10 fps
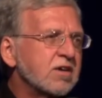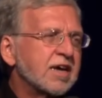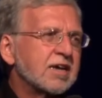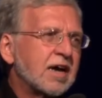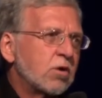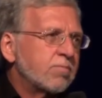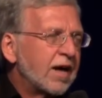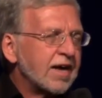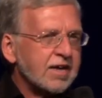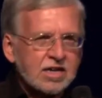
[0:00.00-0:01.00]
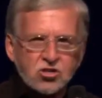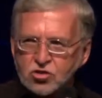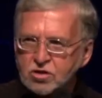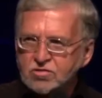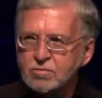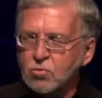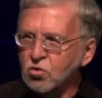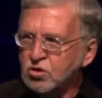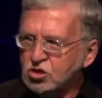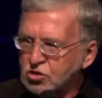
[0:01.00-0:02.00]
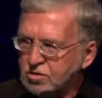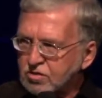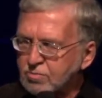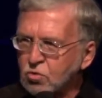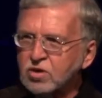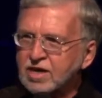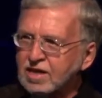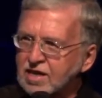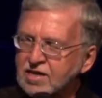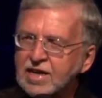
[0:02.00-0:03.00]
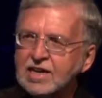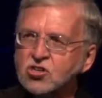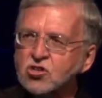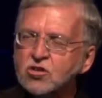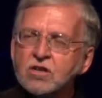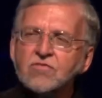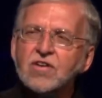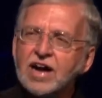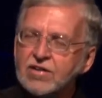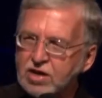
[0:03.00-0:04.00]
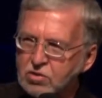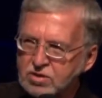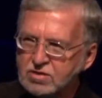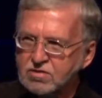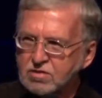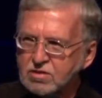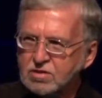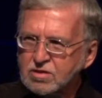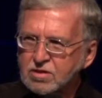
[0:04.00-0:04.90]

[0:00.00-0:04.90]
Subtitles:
and I went back and I journaled some more, and that day I journaled 5 hours.